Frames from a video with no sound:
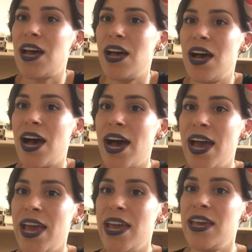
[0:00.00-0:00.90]

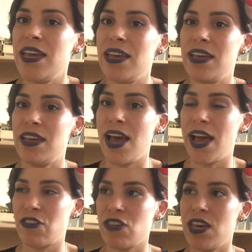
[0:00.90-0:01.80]
I
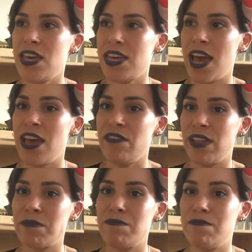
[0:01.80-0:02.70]
actually gave
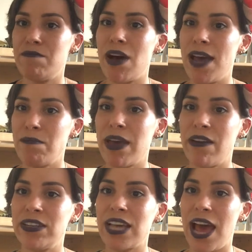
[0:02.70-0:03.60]
like my
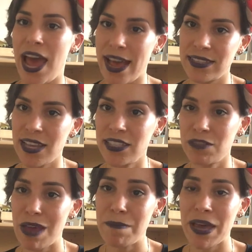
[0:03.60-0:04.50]
parents access to
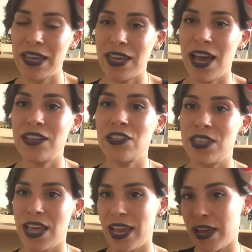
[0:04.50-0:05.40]
my bank account, so
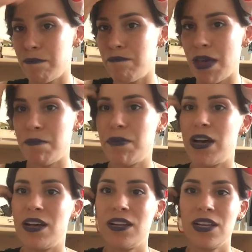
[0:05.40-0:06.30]
they're like a
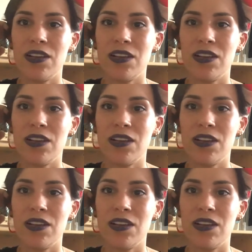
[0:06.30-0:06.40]
member,